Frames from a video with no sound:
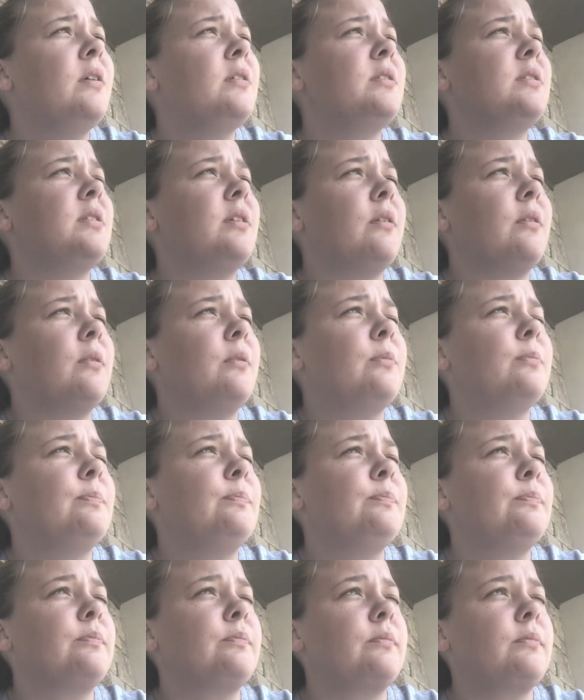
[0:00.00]
So
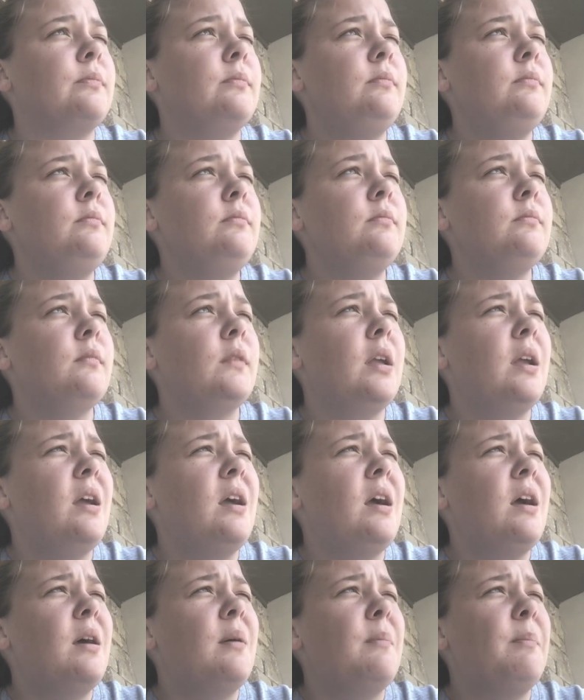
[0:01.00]

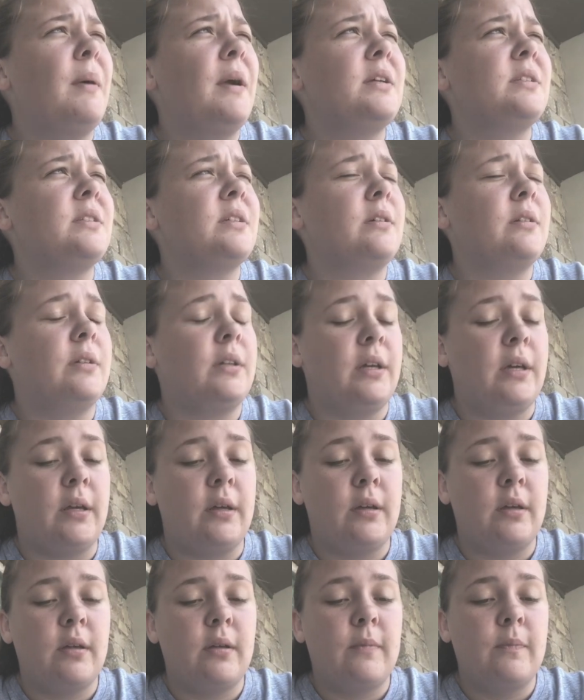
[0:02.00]

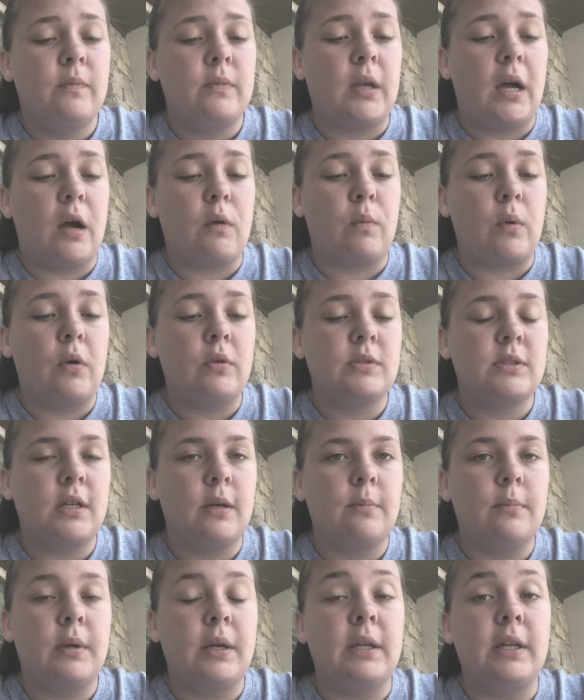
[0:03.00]
basically I wrote
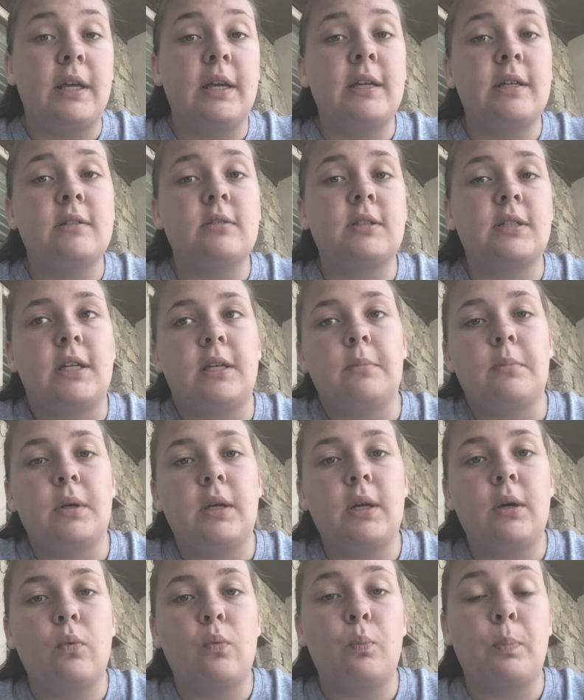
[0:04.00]
something and he's seen
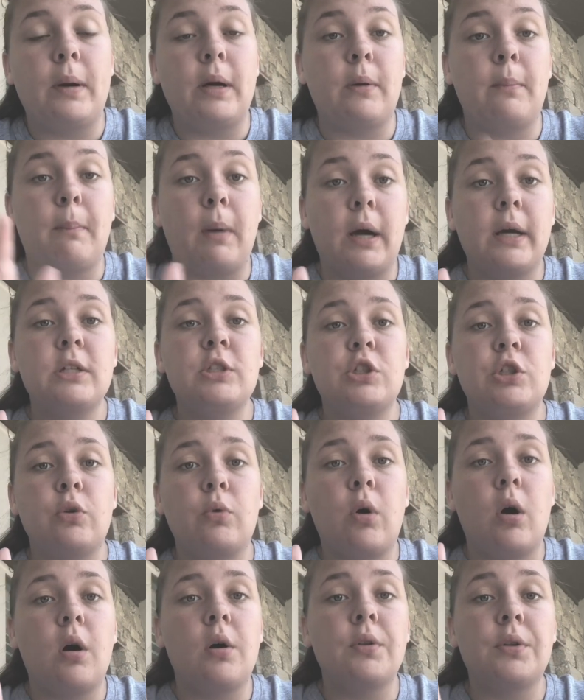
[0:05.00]
me, but mind
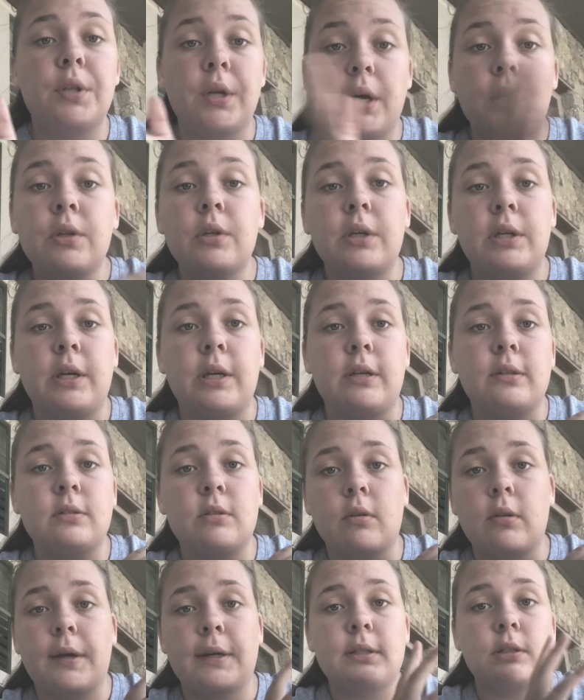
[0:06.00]
you, all the other kids
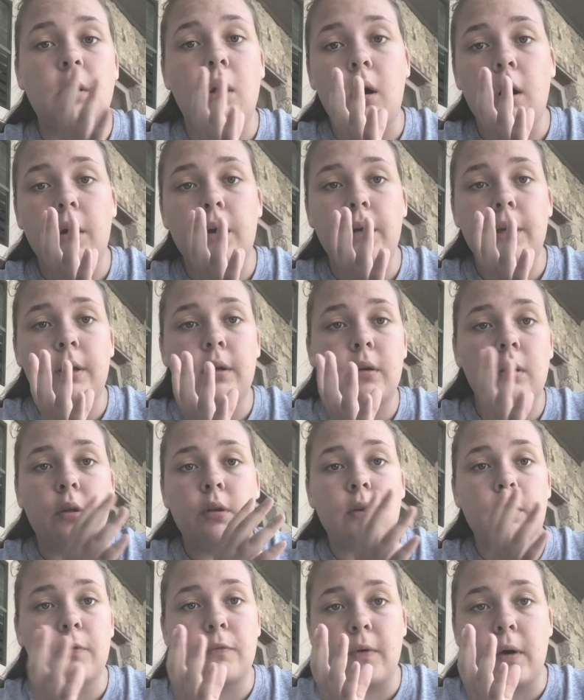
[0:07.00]
are like talking
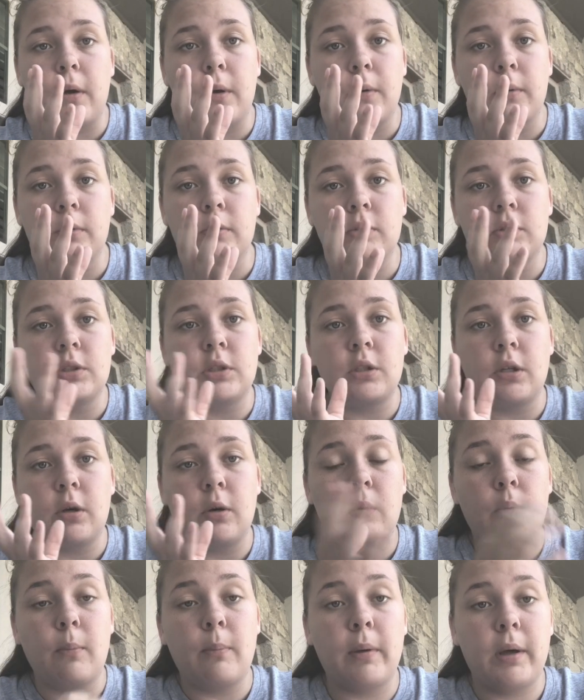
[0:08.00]
on their phones,
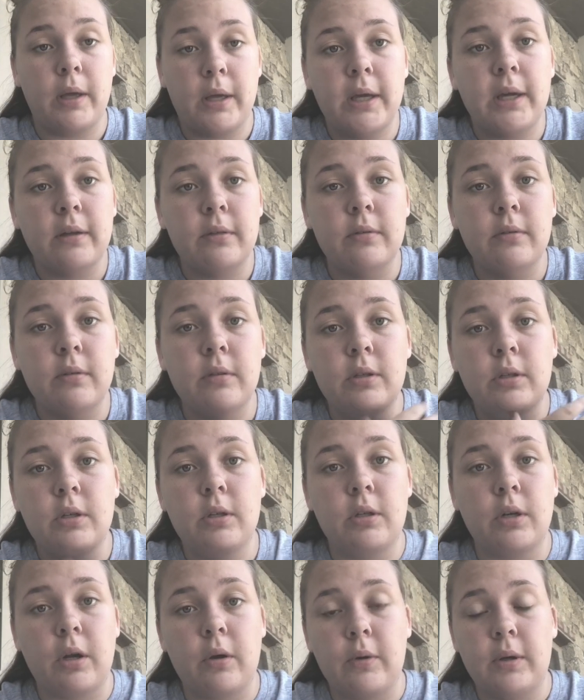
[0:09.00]
but he
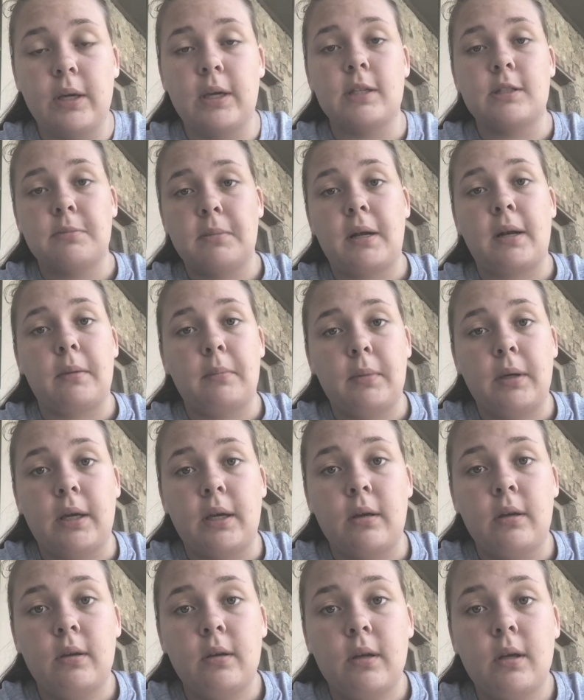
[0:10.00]
gets mad at
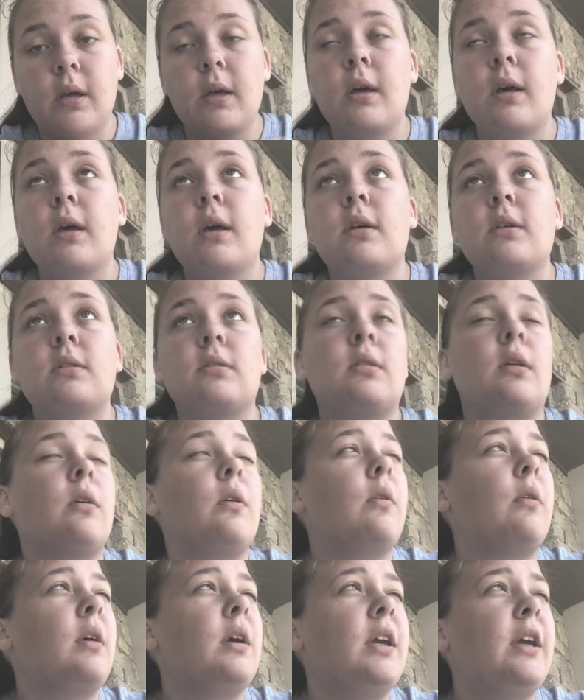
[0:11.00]
me.
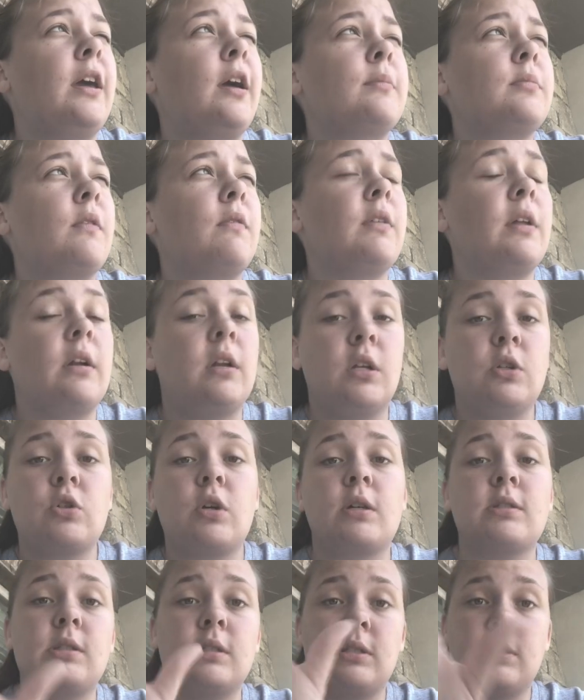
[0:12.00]
So he comes over there and he
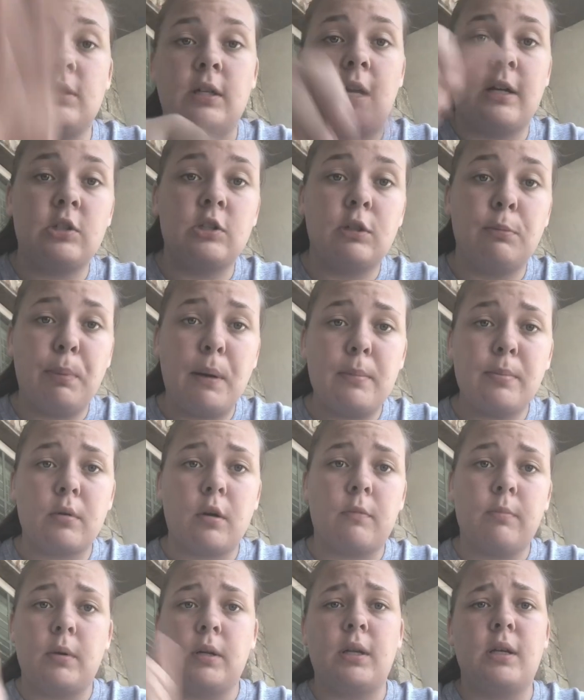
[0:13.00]
tries to snatch the paper
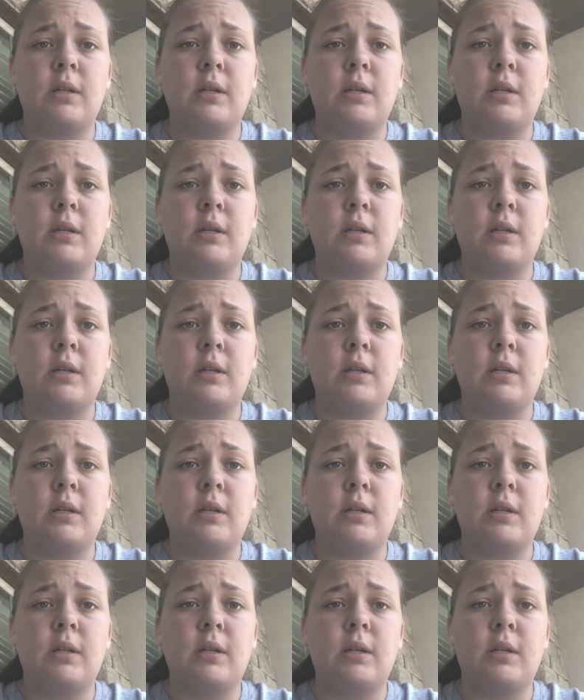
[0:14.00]
off my